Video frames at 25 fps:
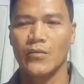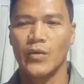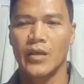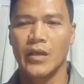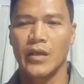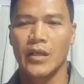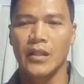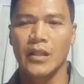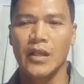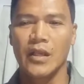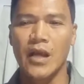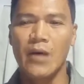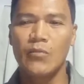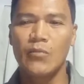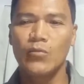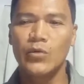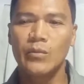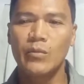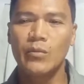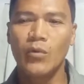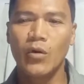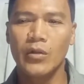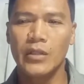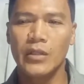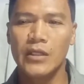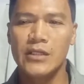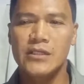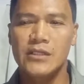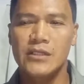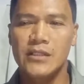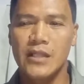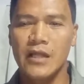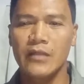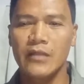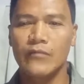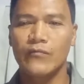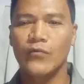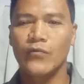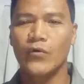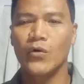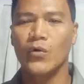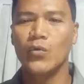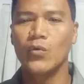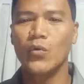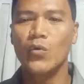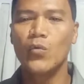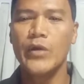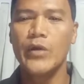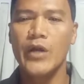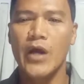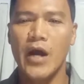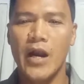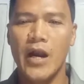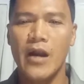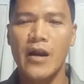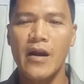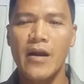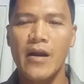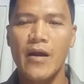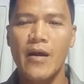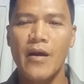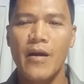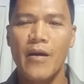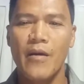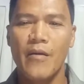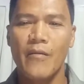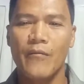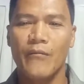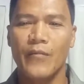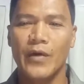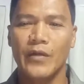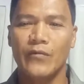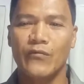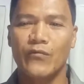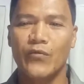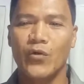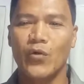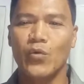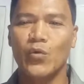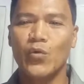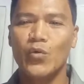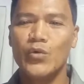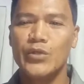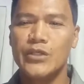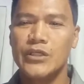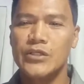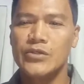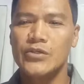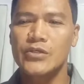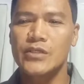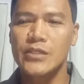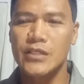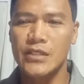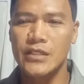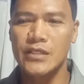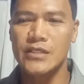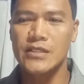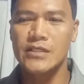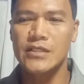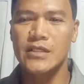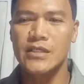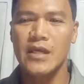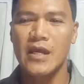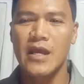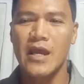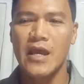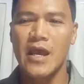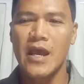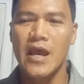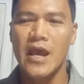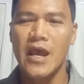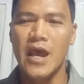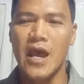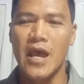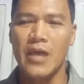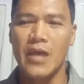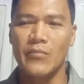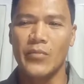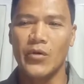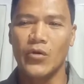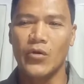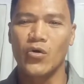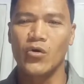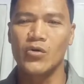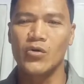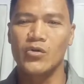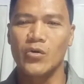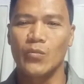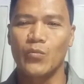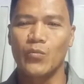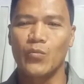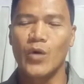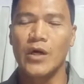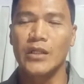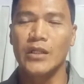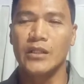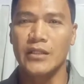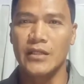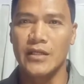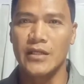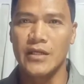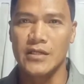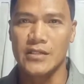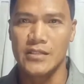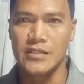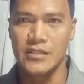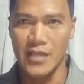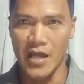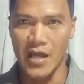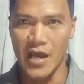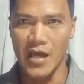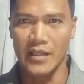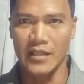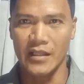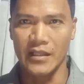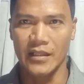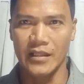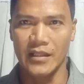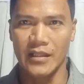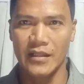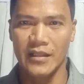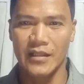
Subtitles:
We can come with boldness not for who we are, but for who Jesus is and because of what He has done.